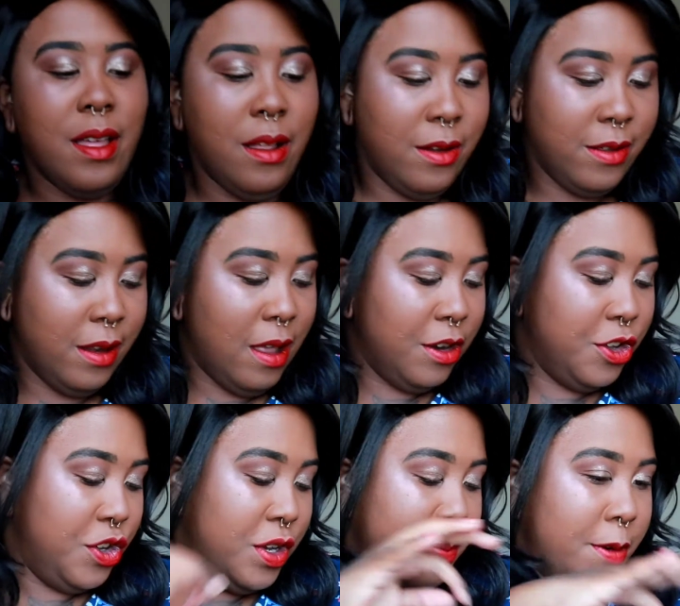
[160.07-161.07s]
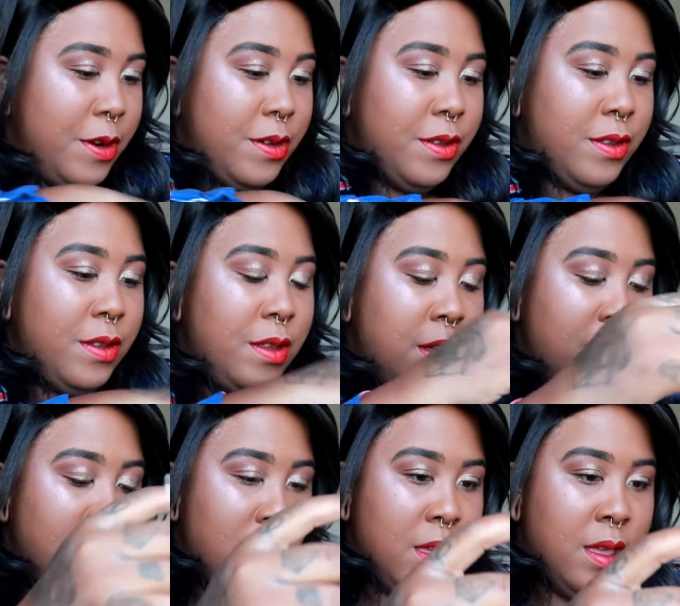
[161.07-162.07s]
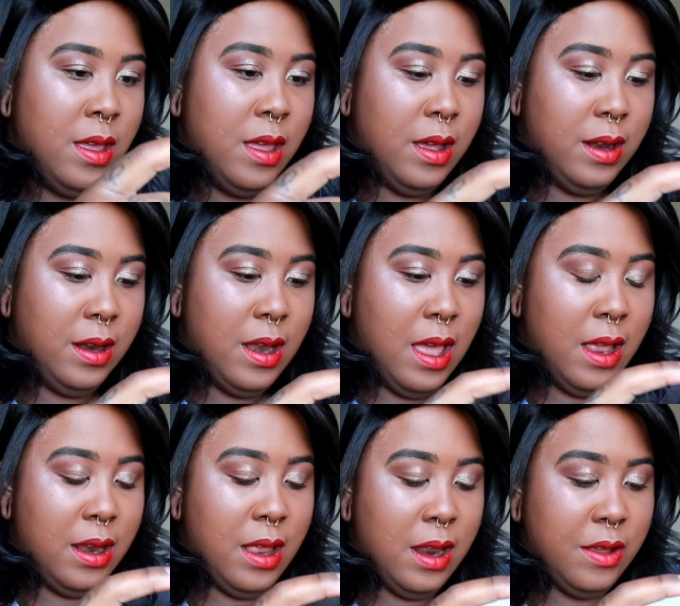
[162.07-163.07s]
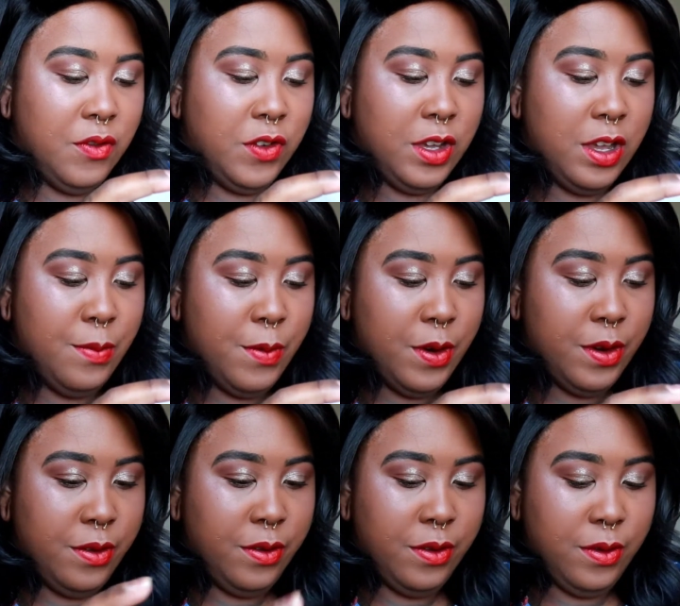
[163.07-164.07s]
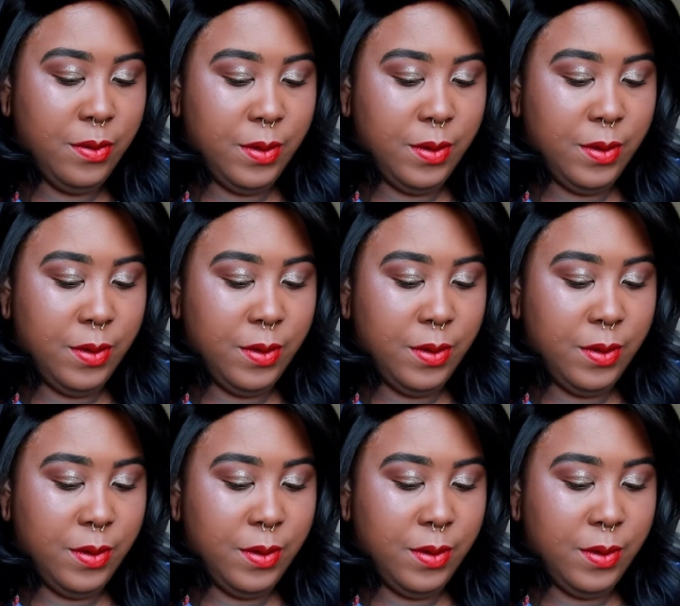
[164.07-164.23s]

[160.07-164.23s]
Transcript: colors, a lot of shimmers. A lot of shimmers,